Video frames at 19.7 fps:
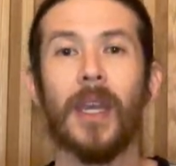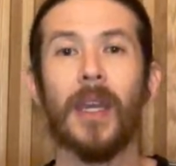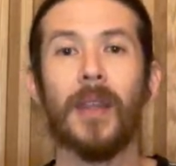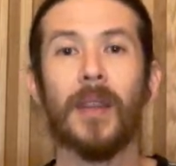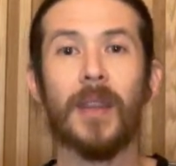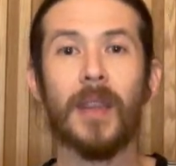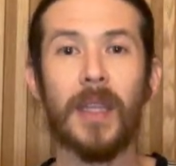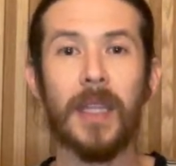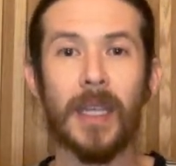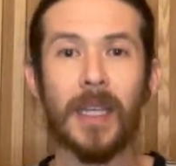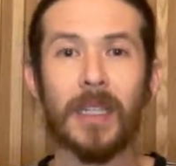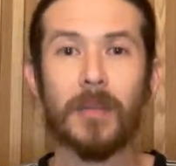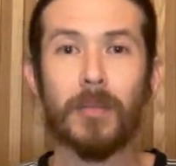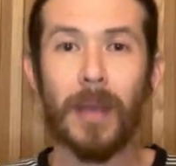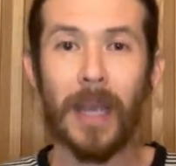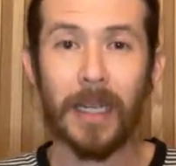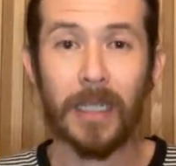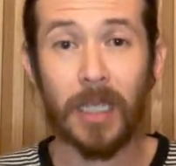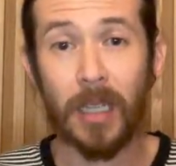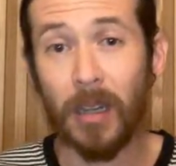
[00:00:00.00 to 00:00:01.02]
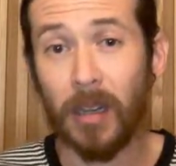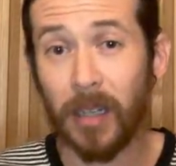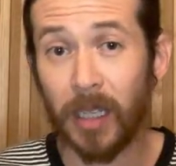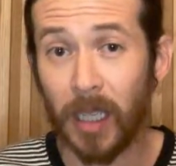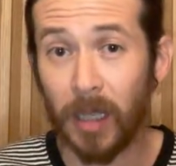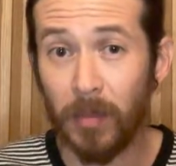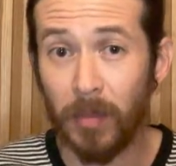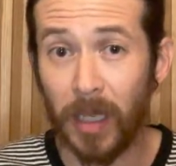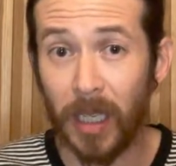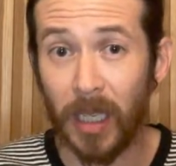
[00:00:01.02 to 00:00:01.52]
This bacteria
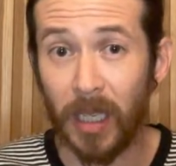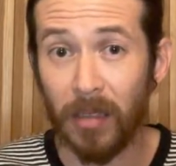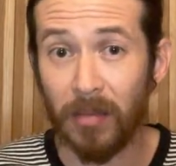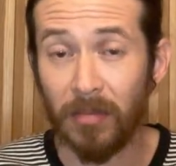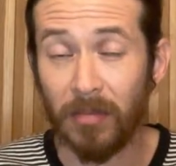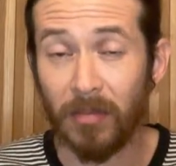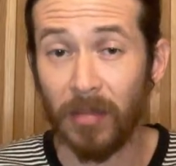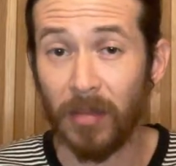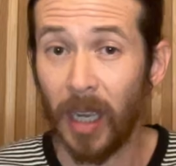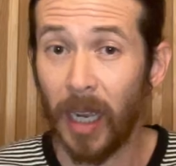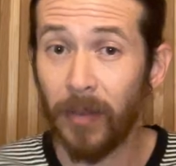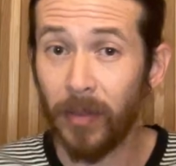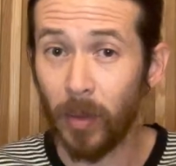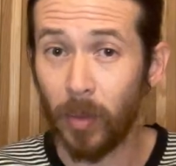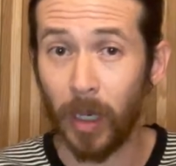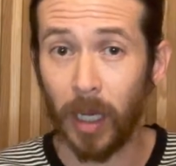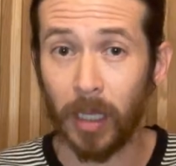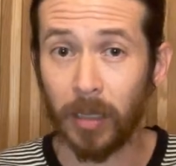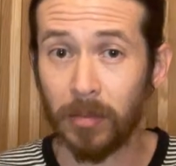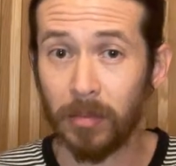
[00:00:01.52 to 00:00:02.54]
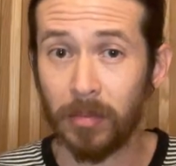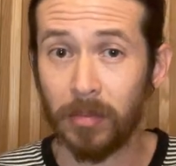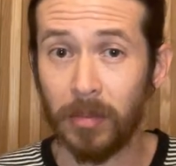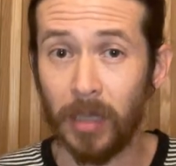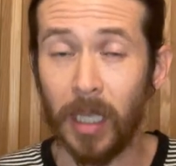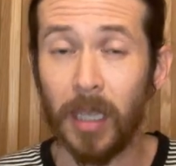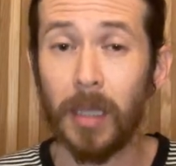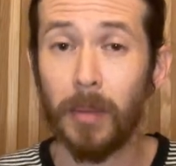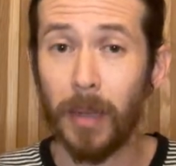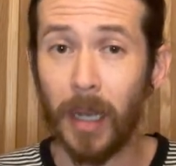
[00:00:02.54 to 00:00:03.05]
can be everywhere
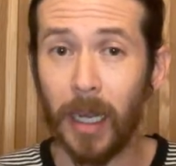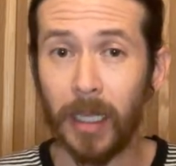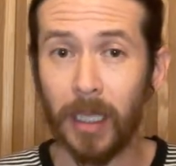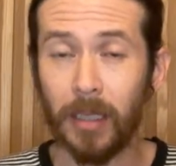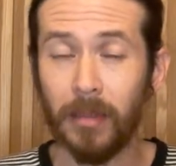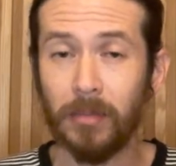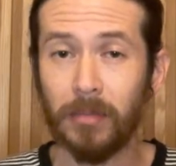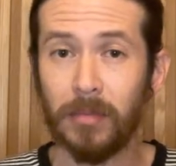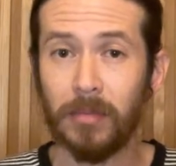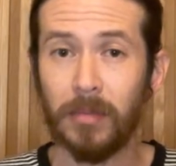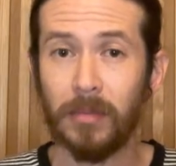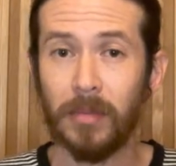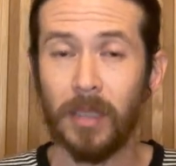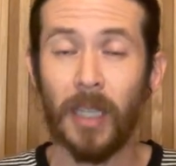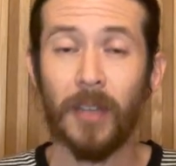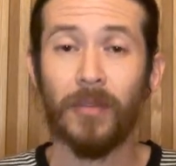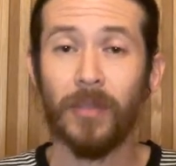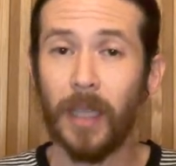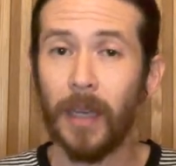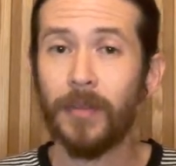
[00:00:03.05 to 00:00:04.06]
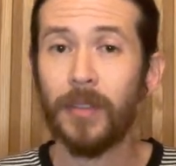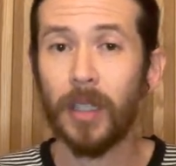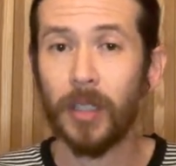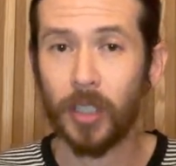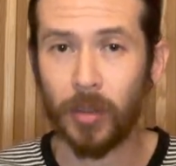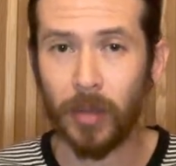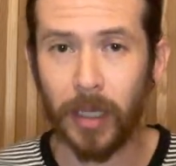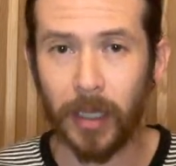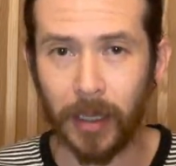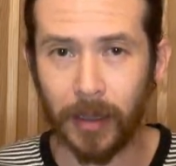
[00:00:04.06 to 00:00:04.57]
in the body if left
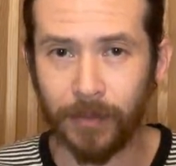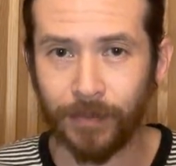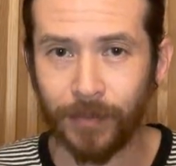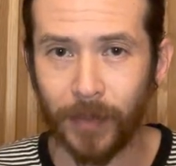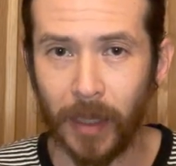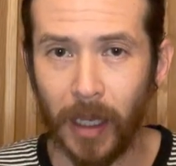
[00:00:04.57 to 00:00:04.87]
untreated.